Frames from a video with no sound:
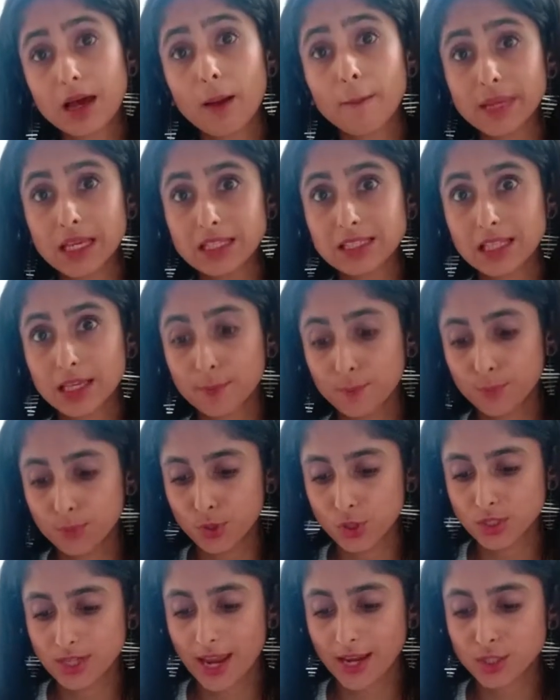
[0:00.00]
amazing
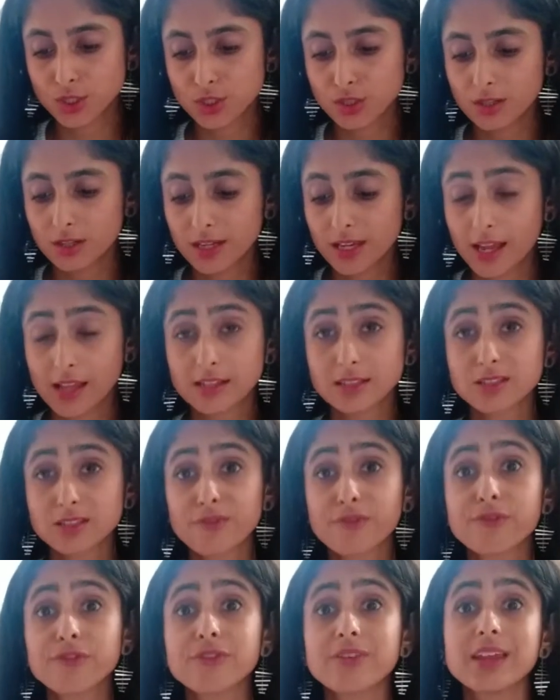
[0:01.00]
protection against
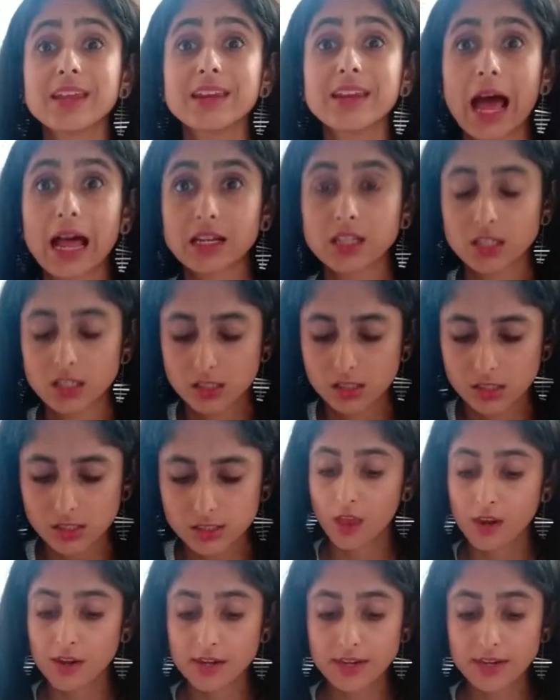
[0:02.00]
free radicals.